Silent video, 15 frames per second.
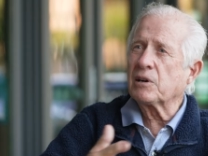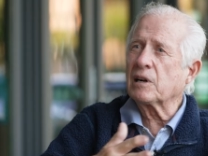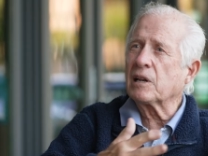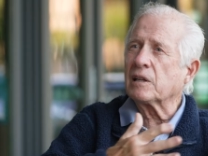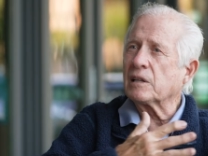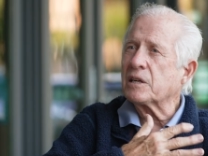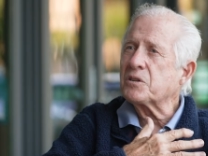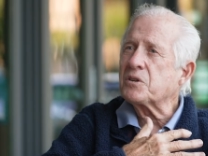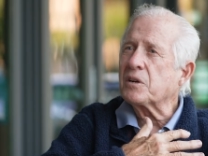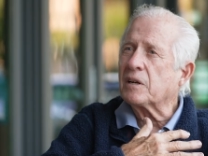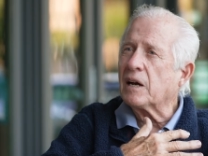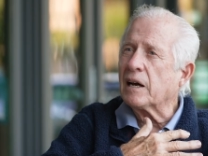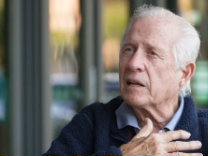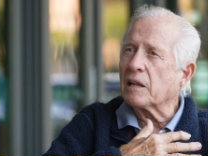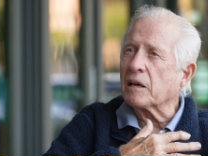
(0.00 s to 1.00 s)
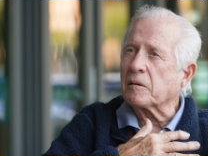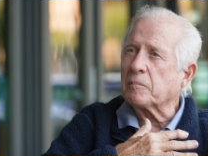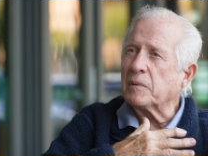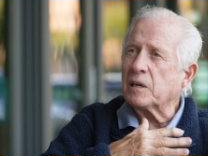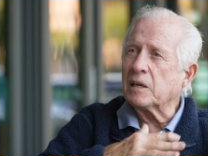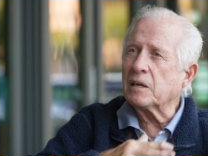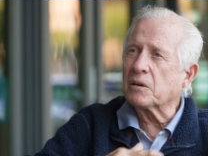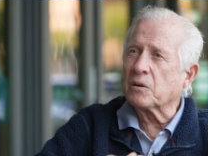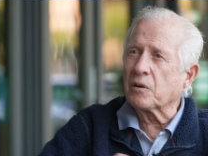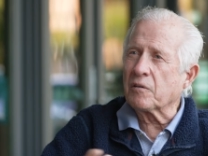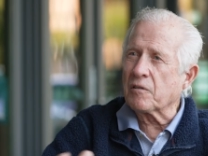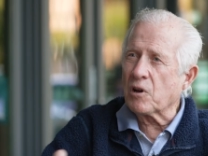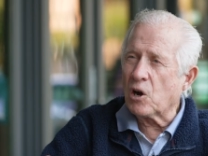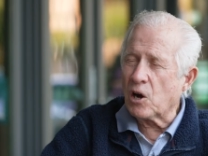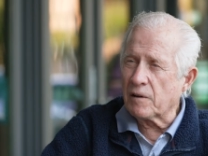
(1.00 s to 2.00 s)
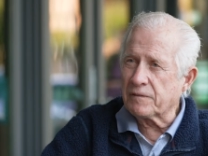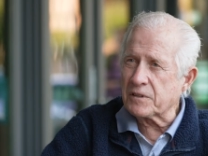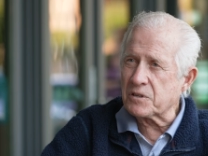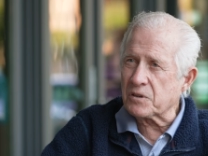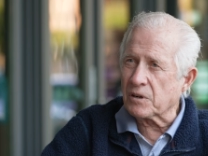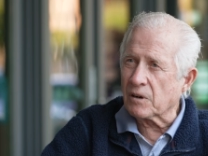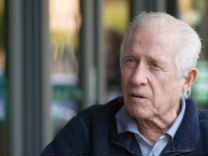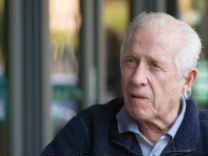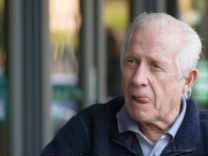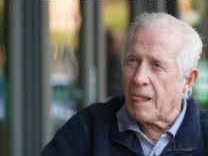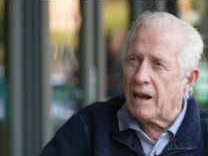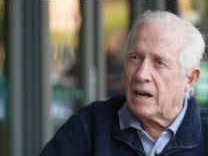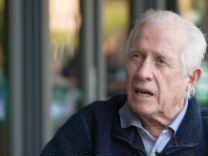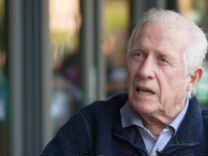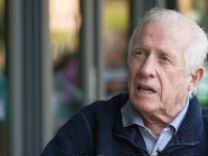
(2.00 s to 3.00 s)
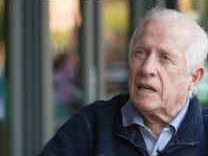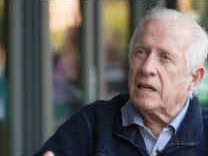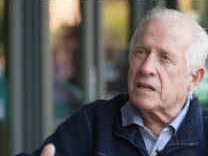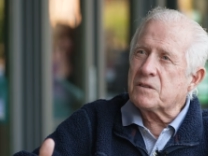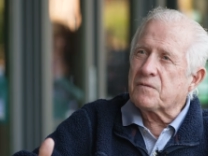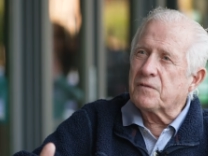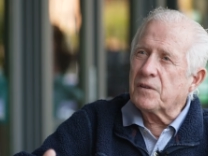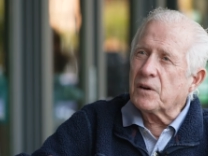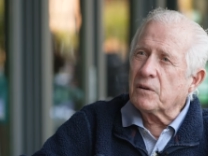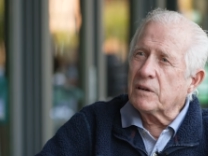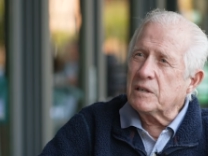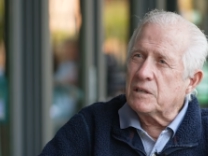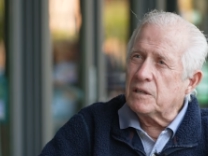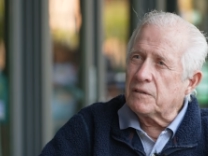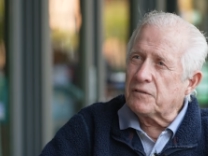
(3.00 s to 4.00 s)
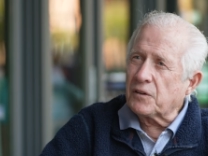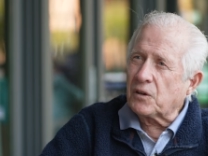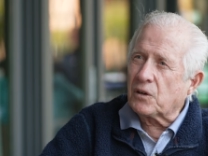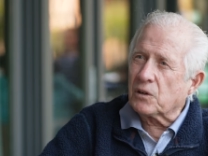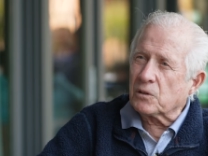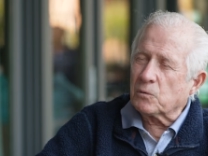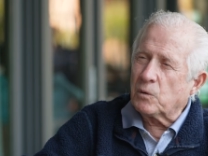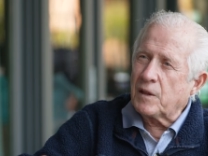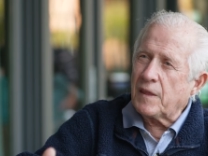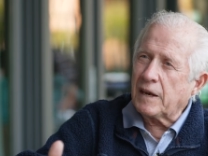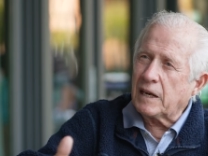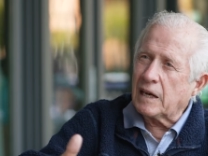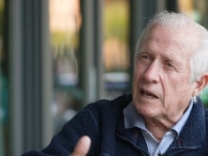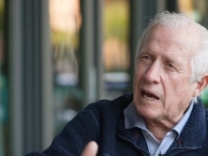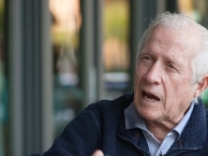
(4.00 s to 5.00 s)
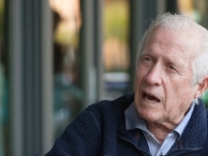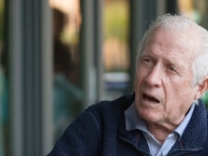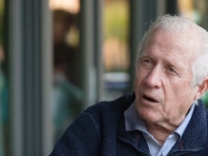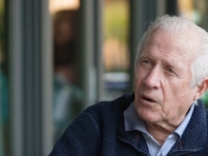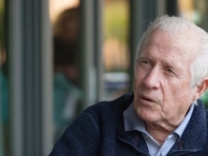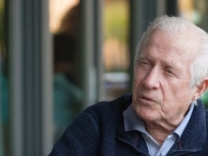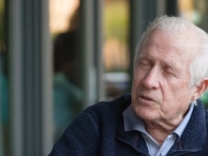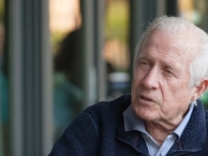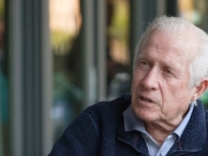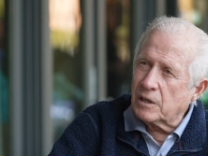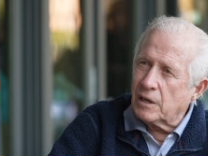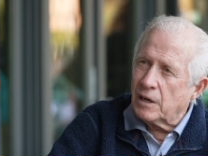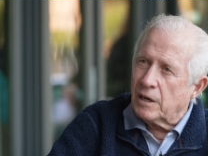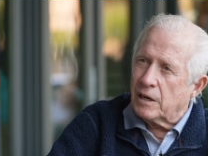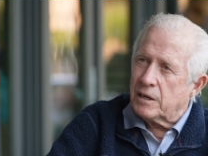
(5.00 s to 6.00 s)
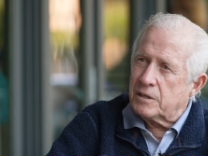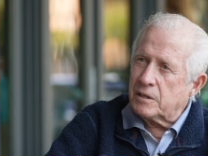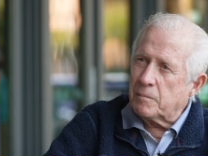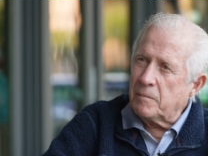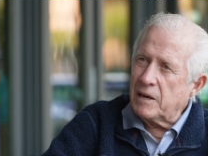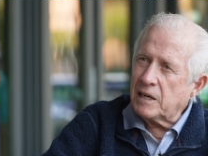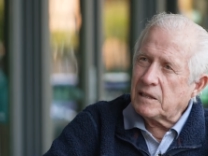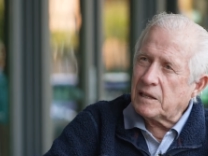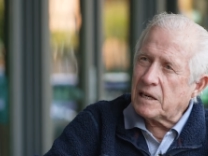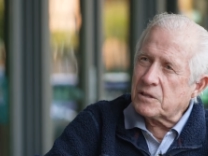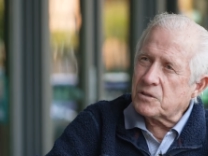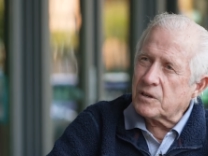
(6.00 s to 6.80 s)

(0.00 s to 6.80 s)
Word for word: an enlisted guy like me or an officer, it's very difficult when they get out to make that